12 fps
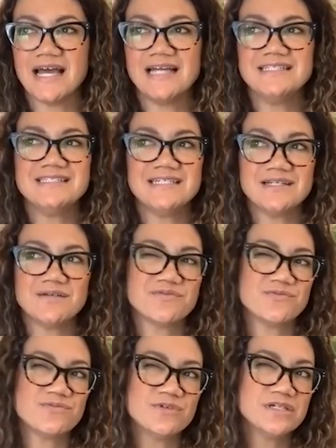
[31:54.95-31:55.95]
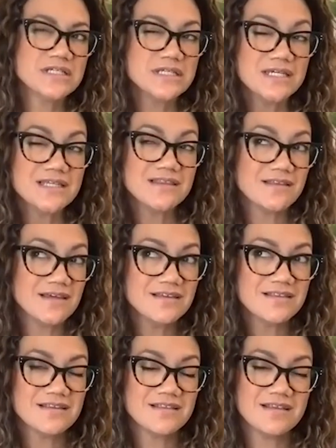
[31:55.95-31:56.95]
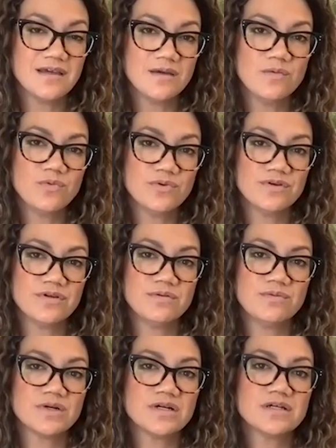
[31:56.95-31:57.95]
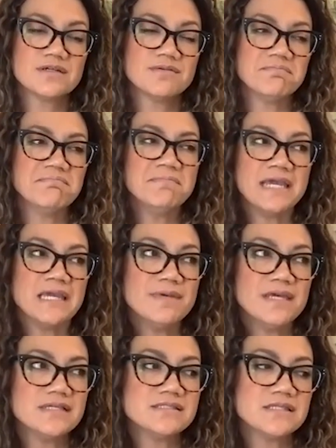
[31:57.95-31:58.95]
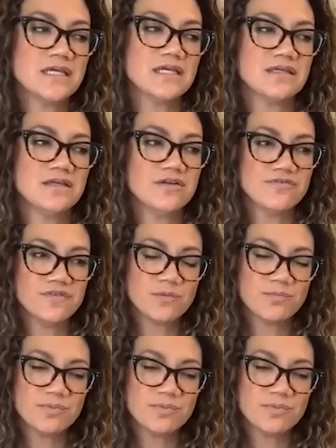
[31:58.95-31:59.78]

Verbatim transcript: I didn't really think that they would work. Maybe as like, you know, if they were